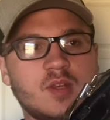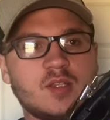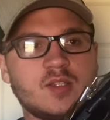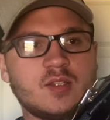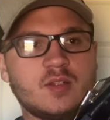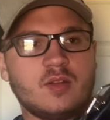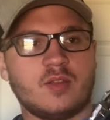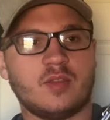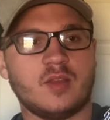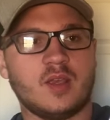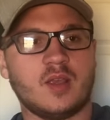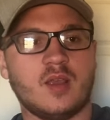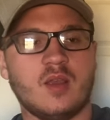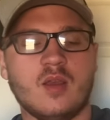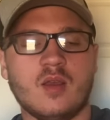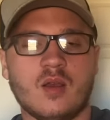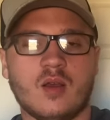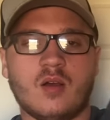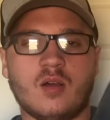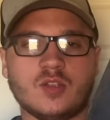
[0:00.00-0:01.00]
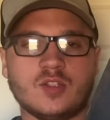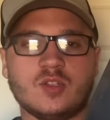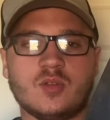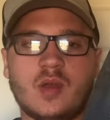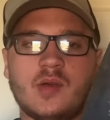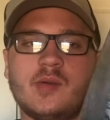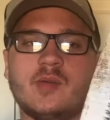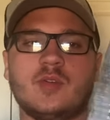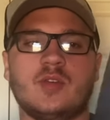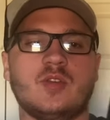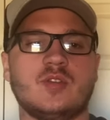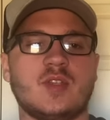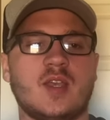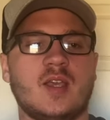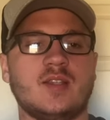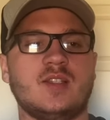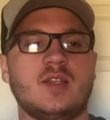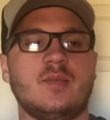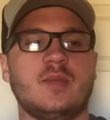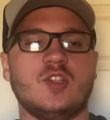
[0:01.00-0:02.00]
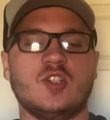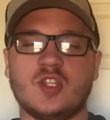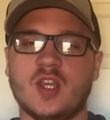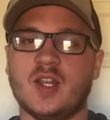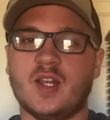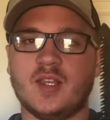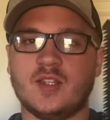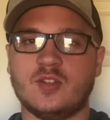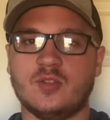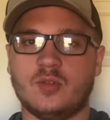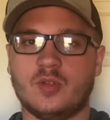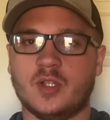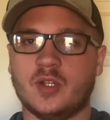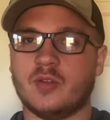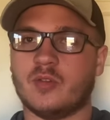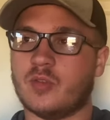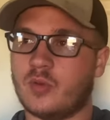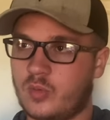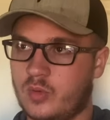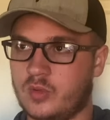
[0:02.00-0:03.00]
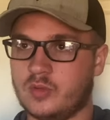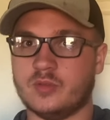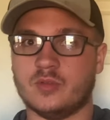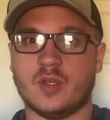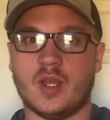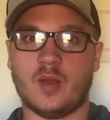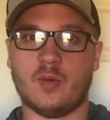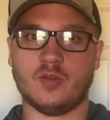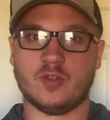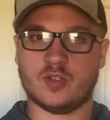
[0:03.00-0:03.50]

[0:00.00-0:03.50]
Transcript: a nice little thing. Also, I will use it as a machete to clear thorns. I will